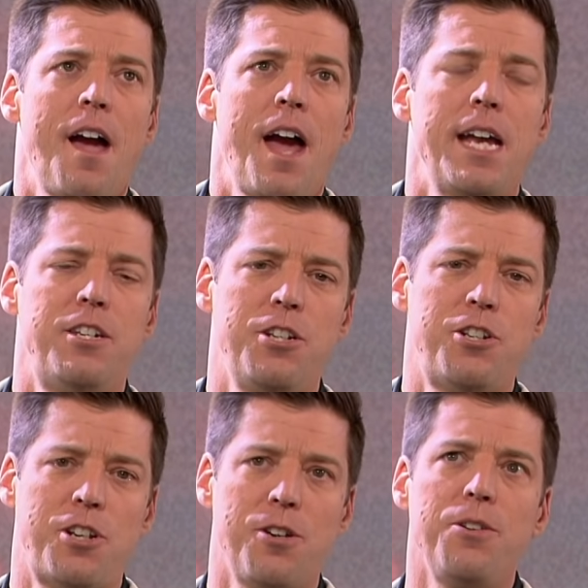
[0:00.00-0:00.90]
And to
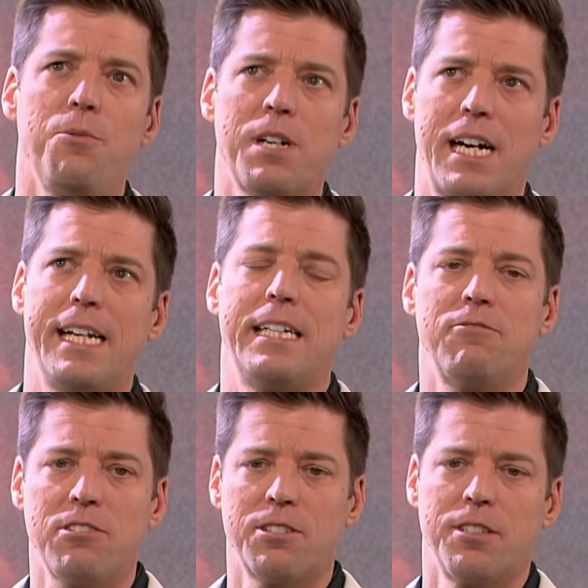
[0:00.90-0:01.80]
show you what I
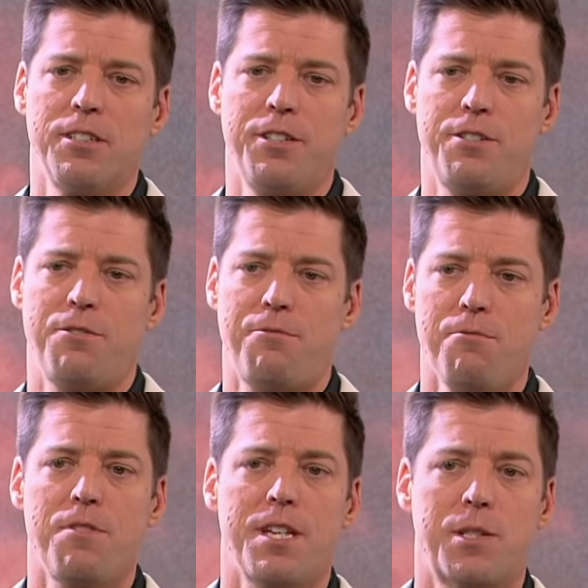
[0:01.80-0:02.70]
have learned
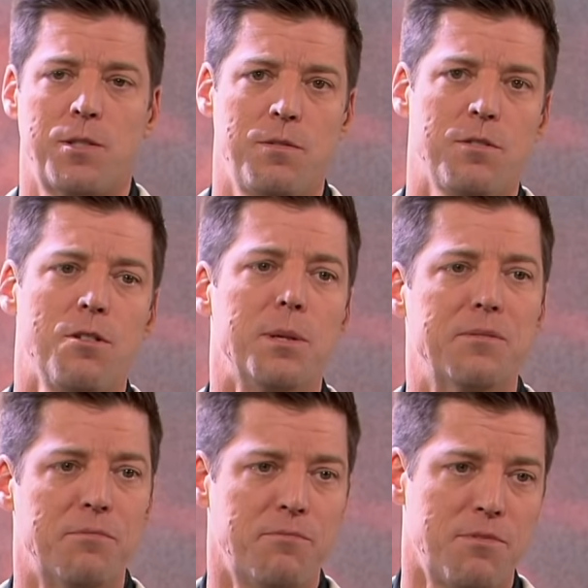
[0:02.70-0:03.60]
through this, going
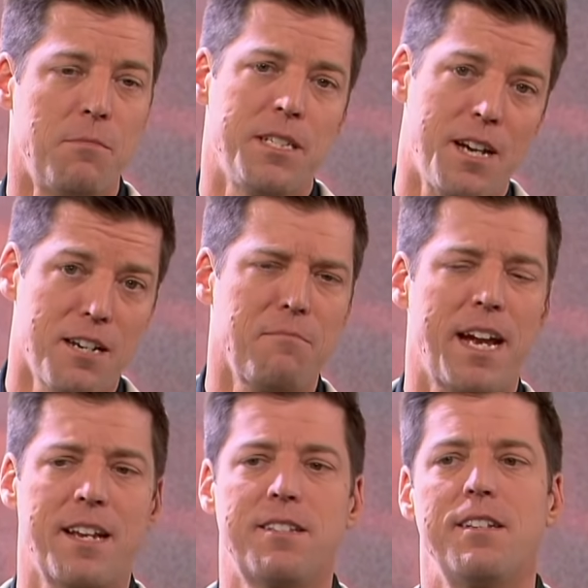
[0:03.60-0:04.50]
from a young
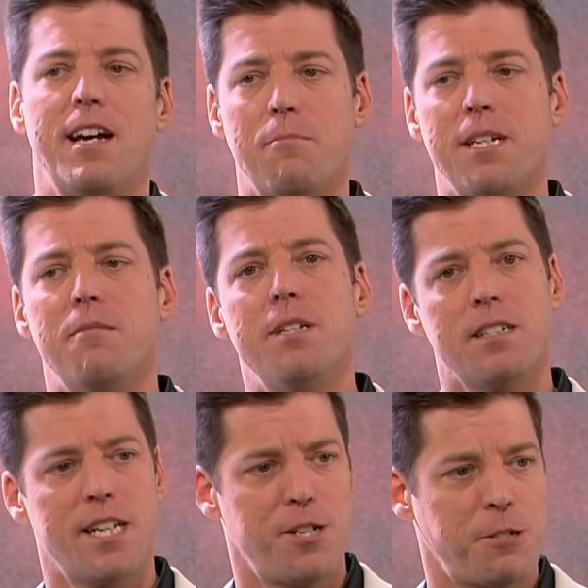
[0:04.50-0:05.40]
man to now being a
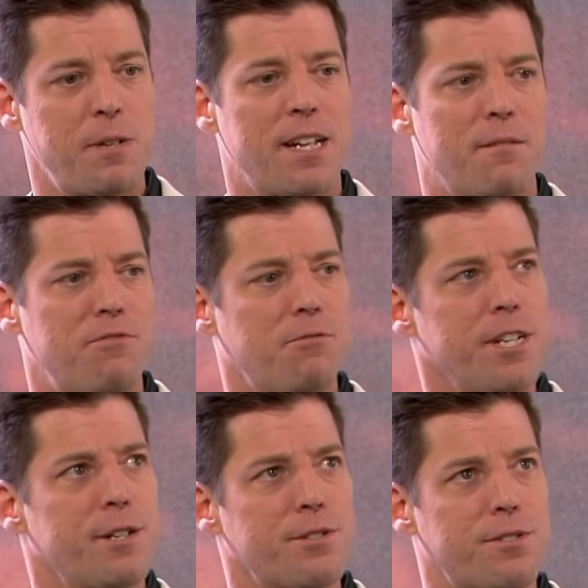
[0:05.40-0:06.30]
middle-aged man. I'm
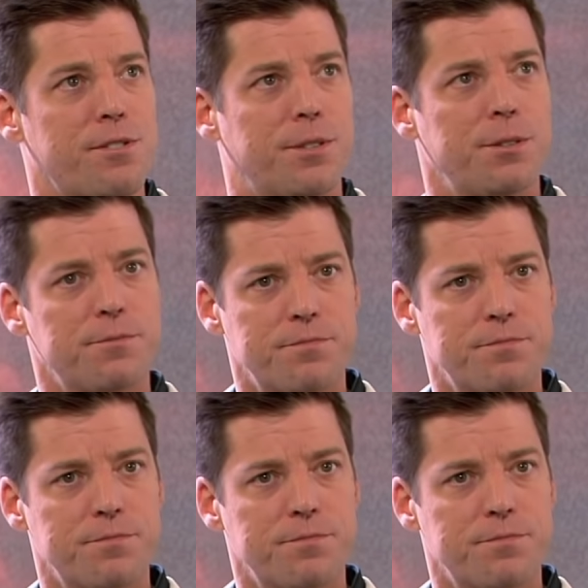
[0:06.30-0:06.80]
40 years old.